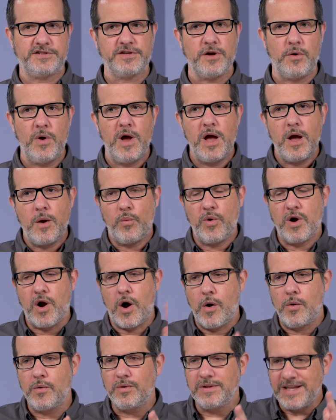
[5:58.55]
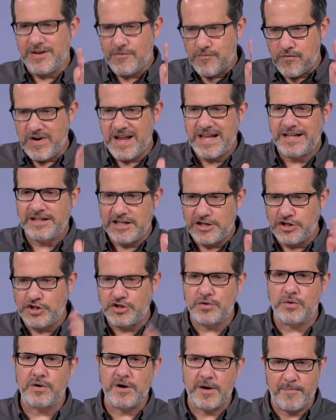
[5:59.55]
So we're only really
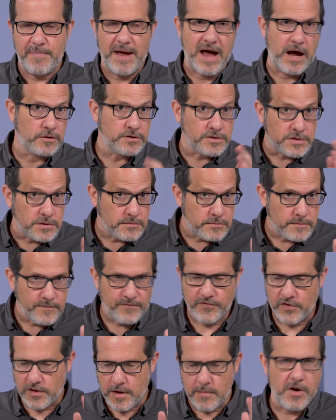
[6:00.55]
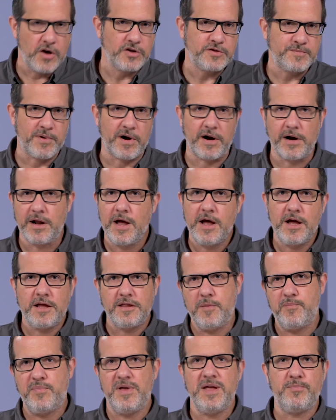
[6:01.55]
sure about, for the most part,
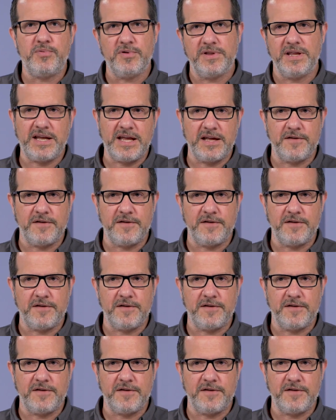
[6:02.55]
the people that